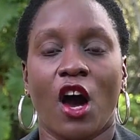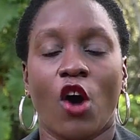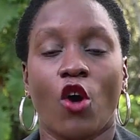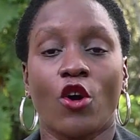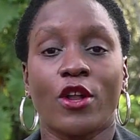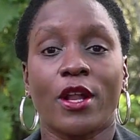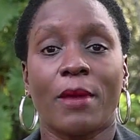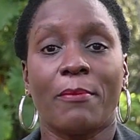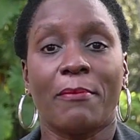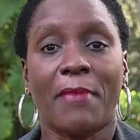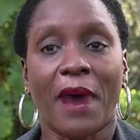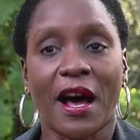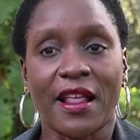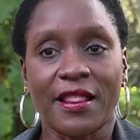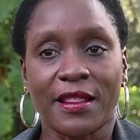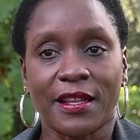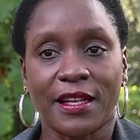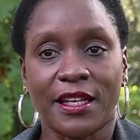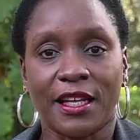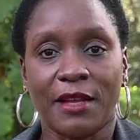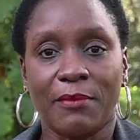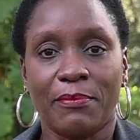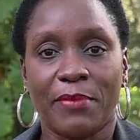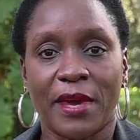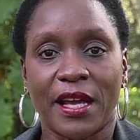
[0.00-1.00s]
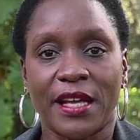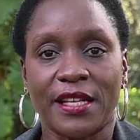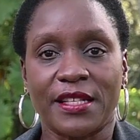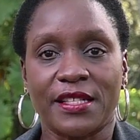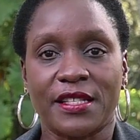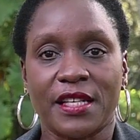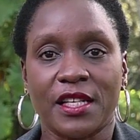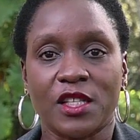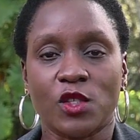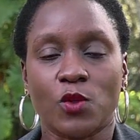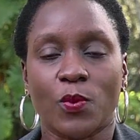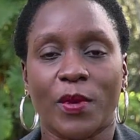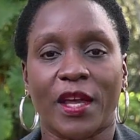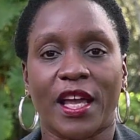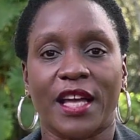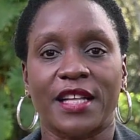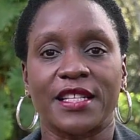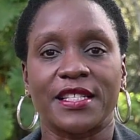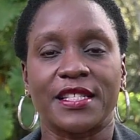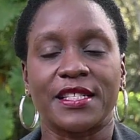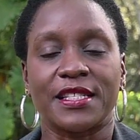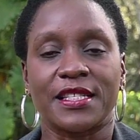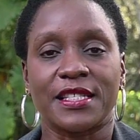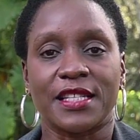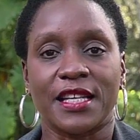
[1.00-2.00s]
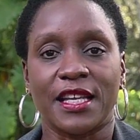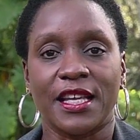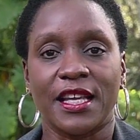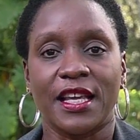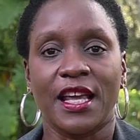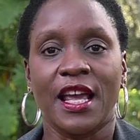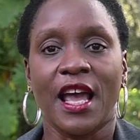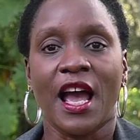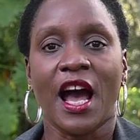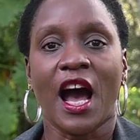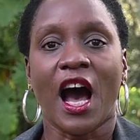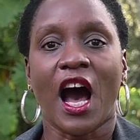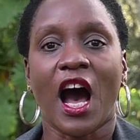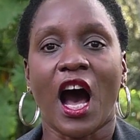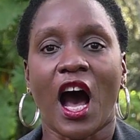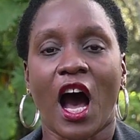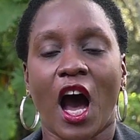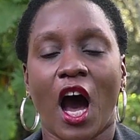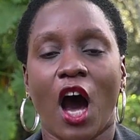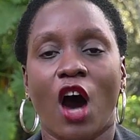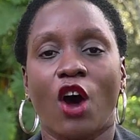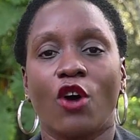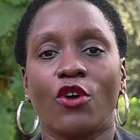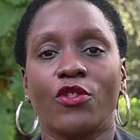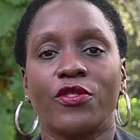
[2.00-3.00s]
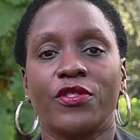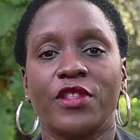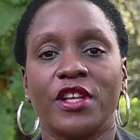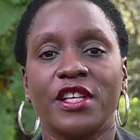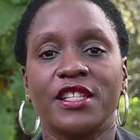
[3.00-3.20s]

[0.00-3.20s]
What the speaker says: on a monthly basis, we can see how